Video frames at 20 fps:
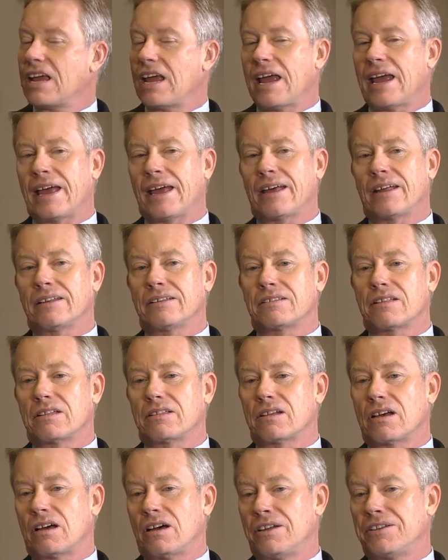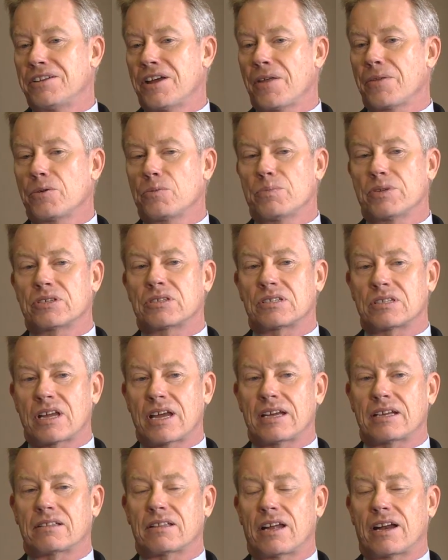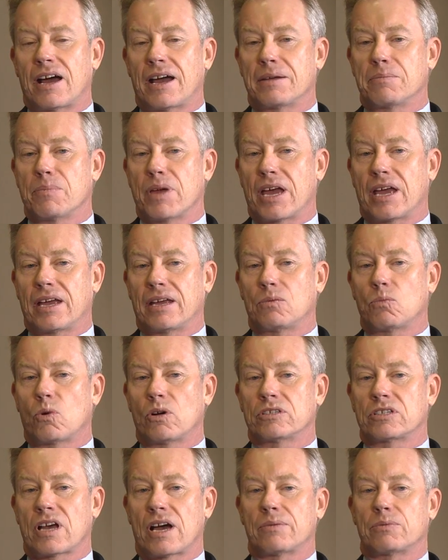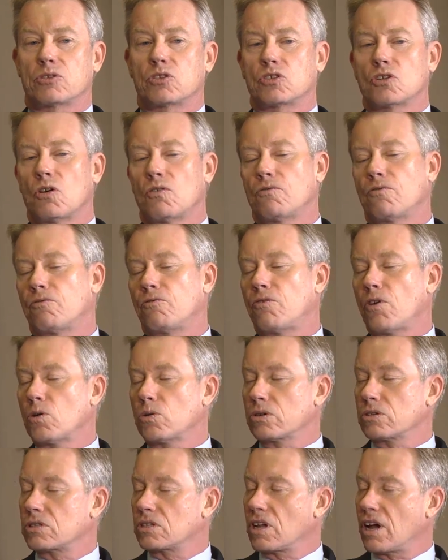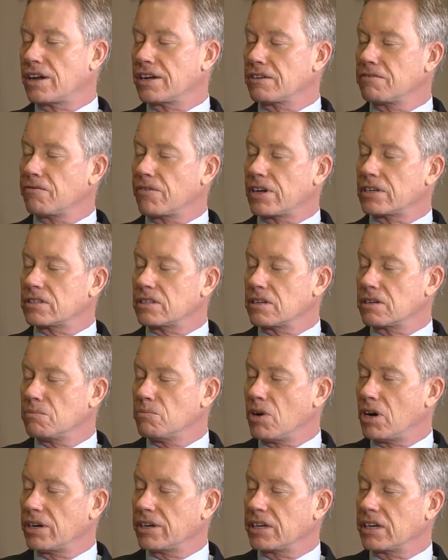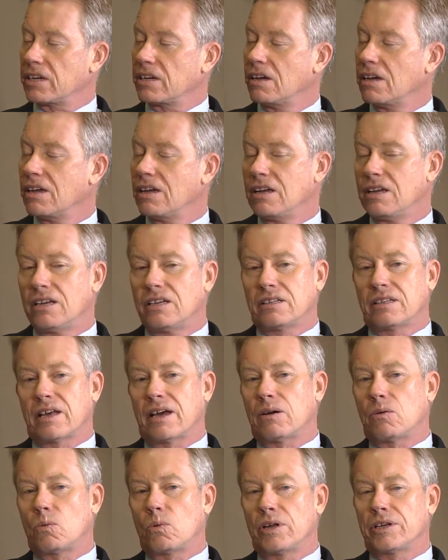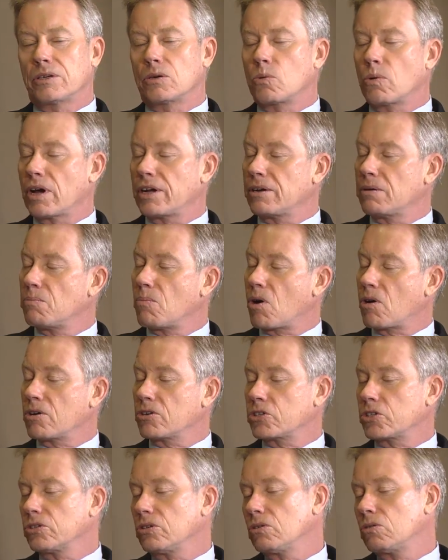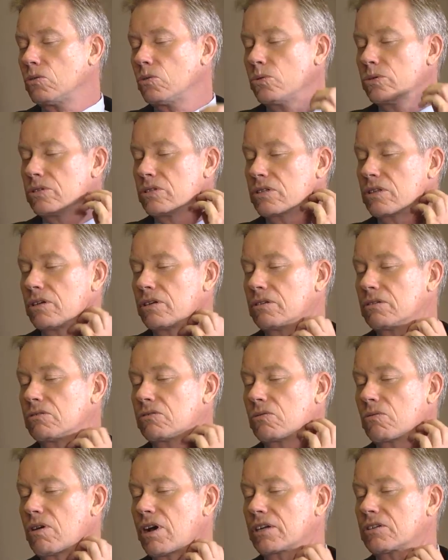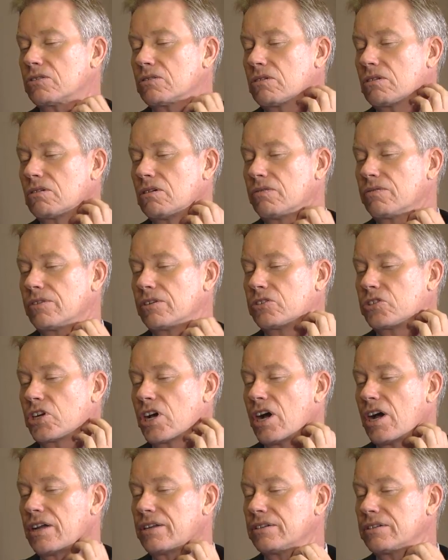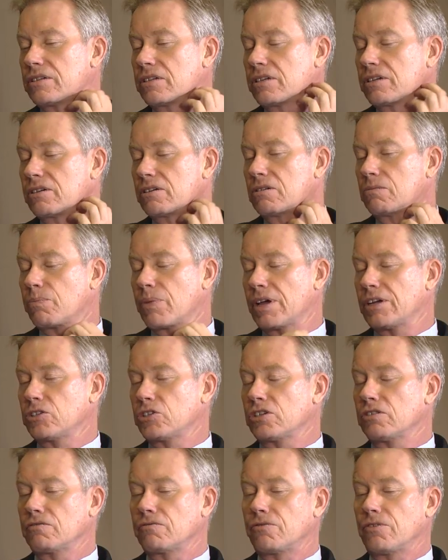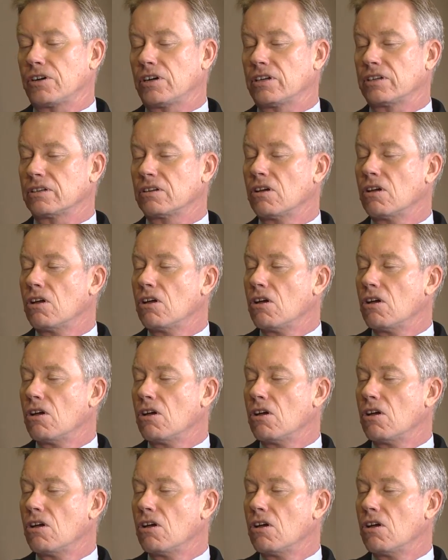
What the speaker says: And another mistake that I made was I was so focused on investing money that when Greta Marshall, who is the director of the John Deere Pension Fund,